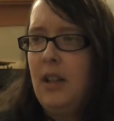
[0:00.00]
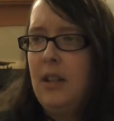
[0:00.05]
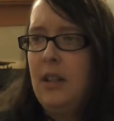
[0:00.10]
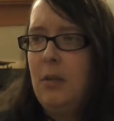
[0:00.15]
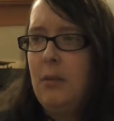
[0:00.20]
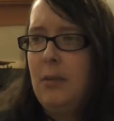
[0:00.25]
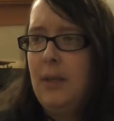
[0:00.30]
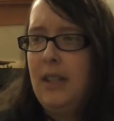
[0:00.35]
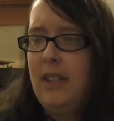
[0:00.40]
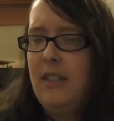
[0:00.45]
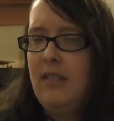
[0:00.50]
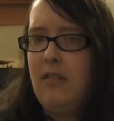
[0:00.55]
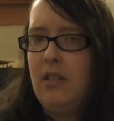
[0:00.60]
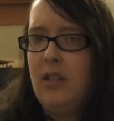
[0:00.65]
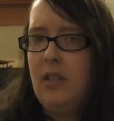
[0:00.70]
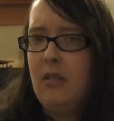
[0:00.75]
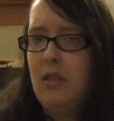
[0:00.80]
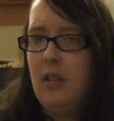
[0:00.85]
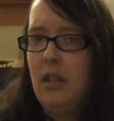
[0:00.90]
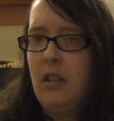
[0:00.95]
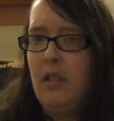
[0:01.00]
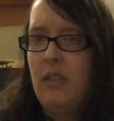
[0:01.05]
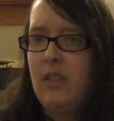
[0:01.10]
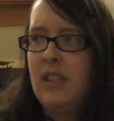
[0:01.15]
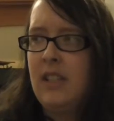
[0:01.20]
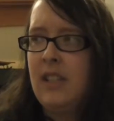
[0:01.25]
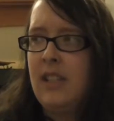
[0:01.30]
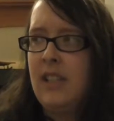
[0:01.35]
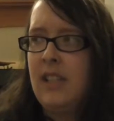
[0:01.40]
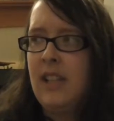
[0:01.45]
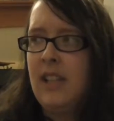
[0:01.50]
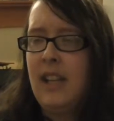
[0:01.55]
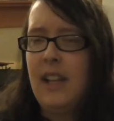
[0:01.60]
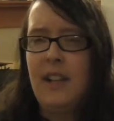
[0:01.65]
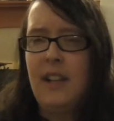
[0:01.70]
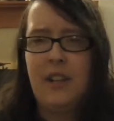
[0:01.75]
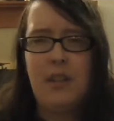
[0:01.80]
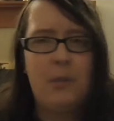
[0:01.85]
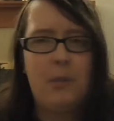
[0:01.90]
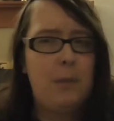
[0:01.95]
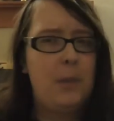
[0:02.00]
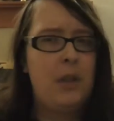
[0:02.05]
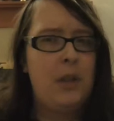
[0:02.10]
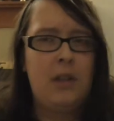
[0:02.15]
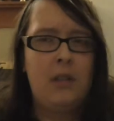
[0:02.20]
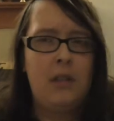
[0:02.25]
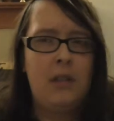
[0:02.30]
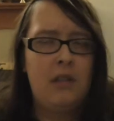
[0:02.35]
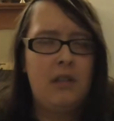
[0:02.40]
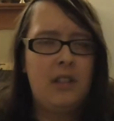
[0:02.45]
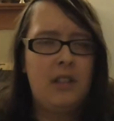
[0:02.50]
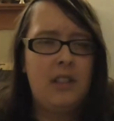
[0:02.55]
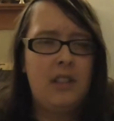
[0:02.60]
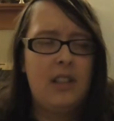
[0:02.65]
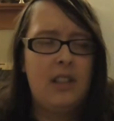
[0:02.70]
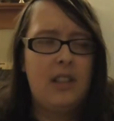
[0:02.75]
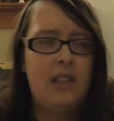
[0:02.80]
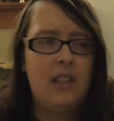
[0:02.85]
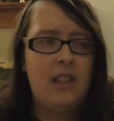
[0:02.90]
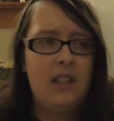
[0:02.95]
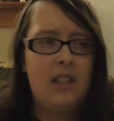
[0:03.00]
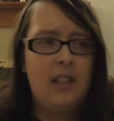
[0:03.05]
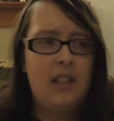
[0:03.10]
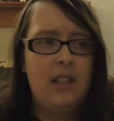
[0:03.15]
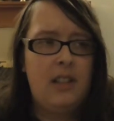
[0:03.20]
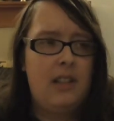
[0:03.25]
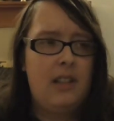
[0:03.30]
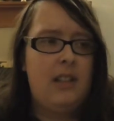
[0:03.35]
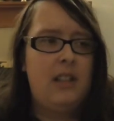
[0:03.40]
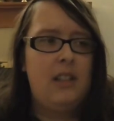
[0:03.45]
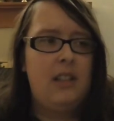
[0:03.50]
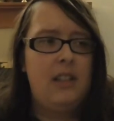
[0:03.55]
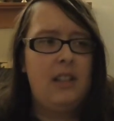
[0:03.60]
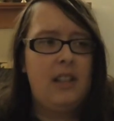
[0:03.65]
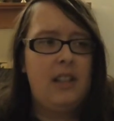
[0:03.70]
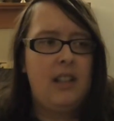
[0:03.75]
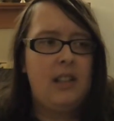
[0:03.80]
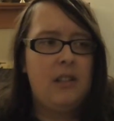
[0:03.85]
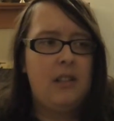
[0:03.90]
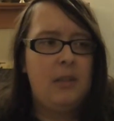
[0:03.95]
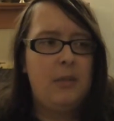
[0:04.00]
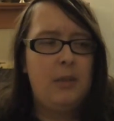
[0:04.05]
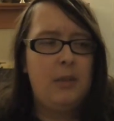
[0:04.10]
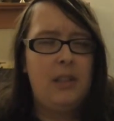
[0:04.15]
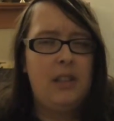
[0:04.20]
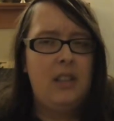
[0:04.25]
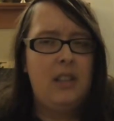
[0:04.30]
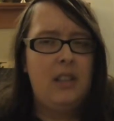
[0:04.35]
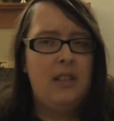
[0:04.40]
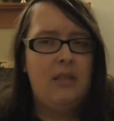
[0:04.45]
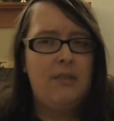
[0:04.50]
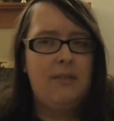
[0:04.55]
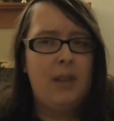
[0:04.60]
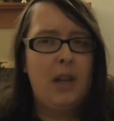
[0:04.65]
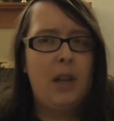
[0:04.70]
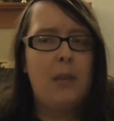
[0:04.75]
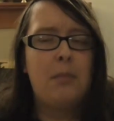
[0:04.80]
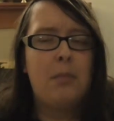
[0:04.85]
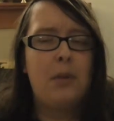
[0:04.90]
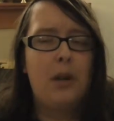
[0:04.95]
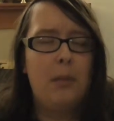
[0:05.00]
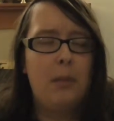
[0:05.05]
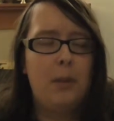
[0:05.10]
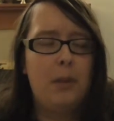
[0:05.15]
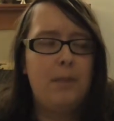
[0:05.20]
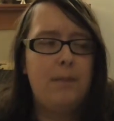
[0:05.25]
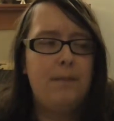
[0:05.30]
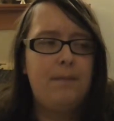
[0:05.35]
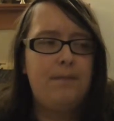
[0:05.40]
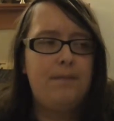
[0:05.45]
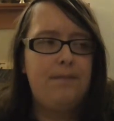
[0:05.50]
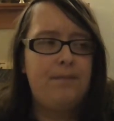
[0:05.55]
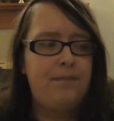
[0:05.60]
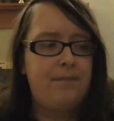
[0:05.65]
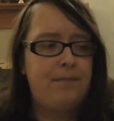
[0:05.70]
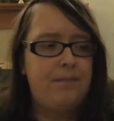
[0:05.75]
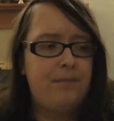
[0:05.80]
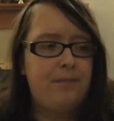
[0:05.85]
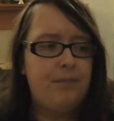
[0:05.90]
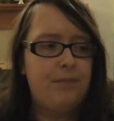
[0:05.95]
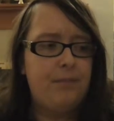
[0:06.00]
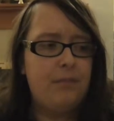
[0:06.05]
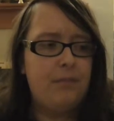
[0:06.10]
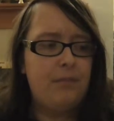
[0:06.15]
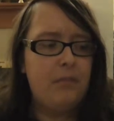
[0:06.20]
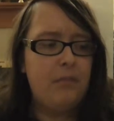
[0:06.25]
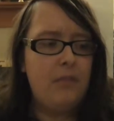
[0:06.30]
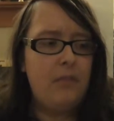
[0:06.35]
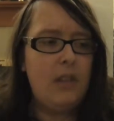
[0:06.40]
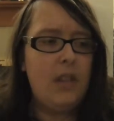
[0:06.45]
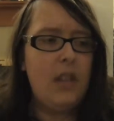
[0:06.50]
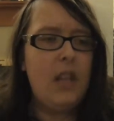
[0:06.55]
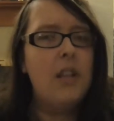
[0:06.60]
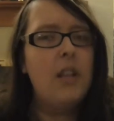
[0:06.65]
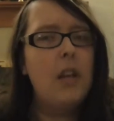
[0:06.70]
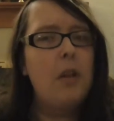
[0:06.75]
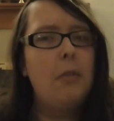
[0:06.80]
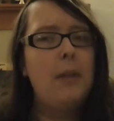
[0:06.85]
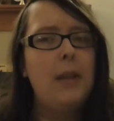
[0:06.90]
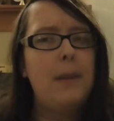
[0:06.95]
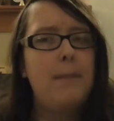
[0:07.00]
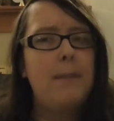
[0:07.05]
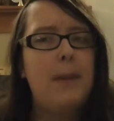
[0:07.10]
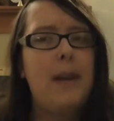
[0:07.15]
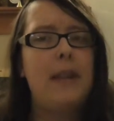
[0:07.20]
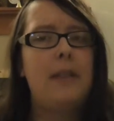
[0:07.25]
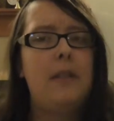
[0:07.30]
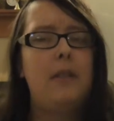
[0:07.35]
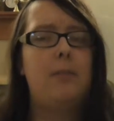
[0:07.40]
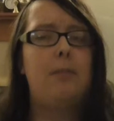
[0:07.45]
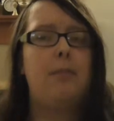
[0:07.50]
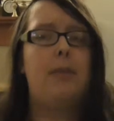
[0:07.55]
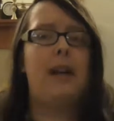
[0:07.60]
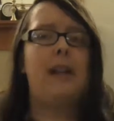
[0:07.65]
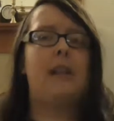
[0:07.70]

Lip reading: I normally do a lot of sitting and computer work. I think that could be my problem. I normally bend